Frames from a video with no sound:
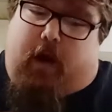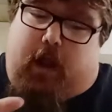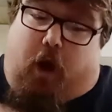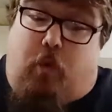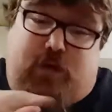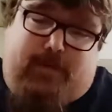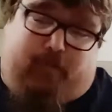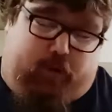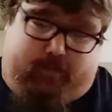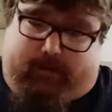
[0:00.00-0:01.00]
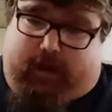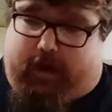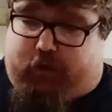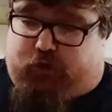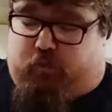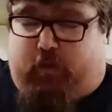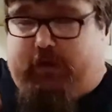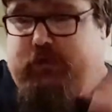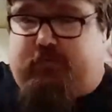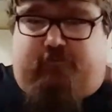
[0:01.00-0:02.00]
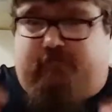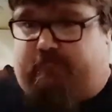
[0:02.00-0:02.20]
my oldest books in my collection, which,